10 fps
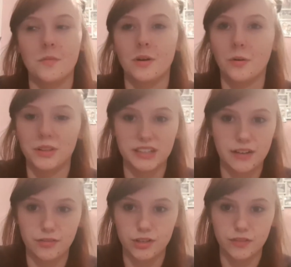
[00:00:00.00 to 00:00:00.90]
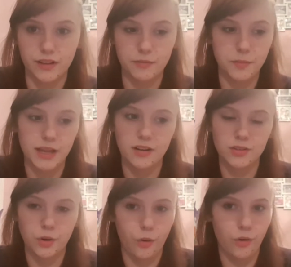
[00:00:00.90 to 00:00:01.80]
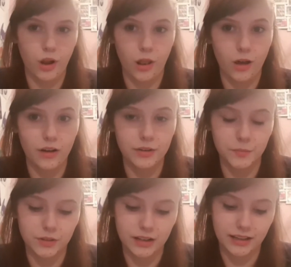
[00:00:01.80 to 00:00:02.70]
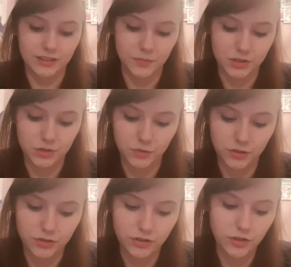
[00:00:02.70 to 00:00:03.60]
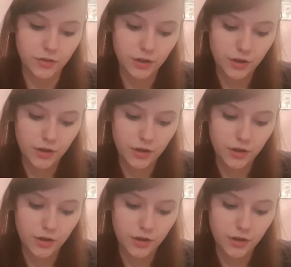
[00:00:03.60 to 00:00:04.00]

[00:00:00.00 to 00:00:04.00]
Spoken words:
We're always there for each other. Like, we may not talk a lot as much as we used to,